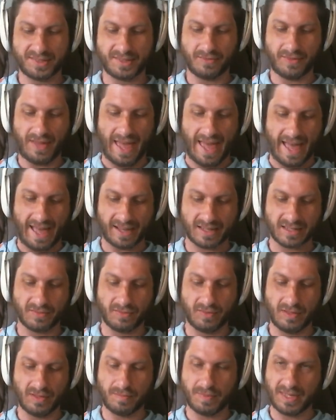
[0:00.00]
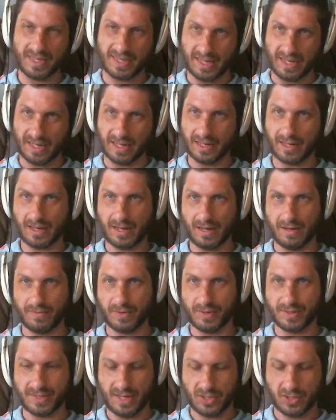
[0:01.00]
of actively beginning a
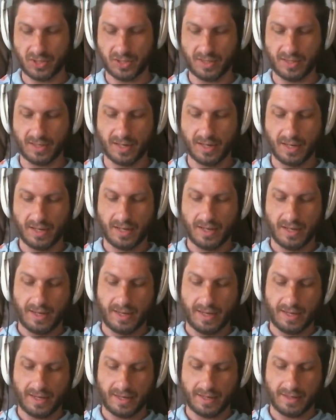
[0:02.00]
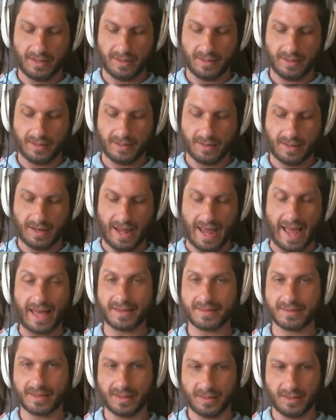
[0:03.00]
conversation and
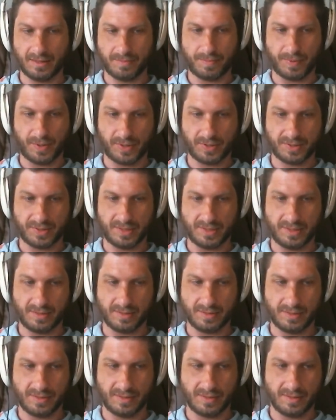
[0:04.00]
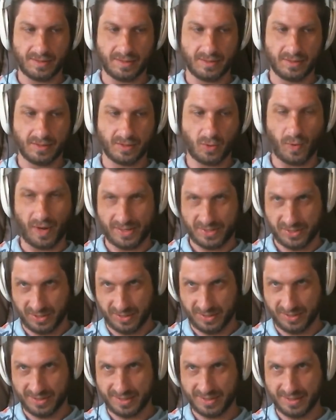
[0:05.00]
asking the person
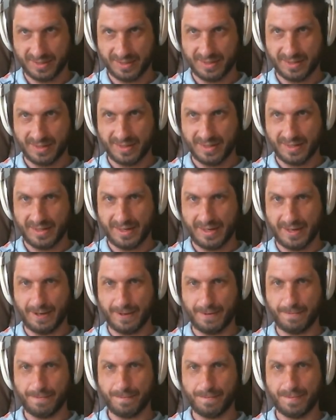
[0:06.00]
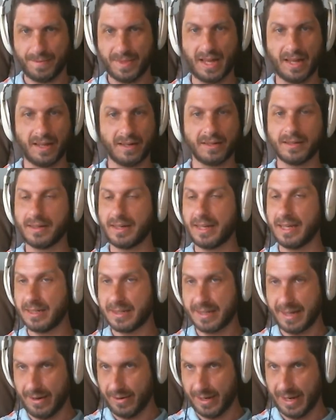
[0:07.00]
questions, not
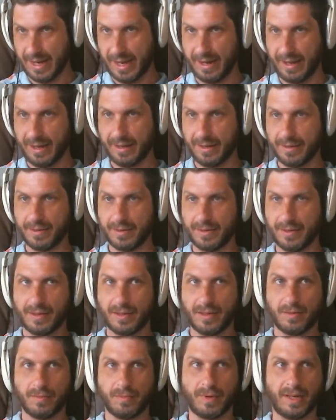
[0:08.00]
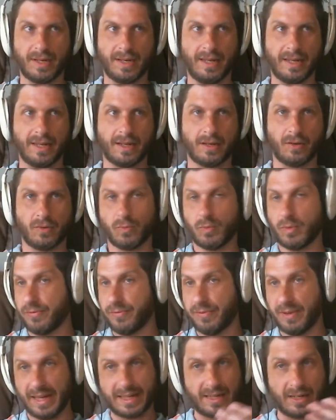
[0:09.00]
interrogating, but like
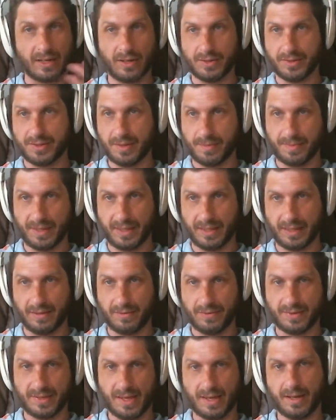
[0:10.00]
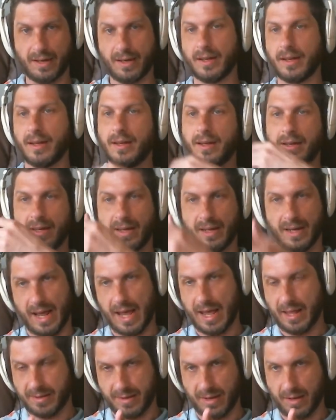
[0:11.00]
reflecting on something they've said and
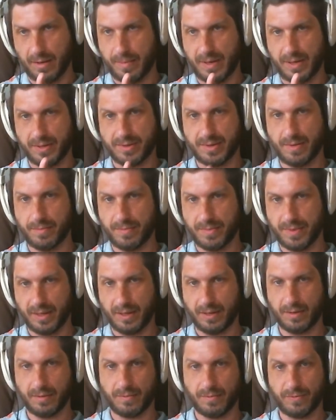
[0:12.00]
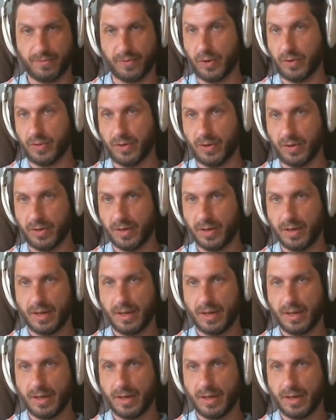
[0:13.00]
asking about something further.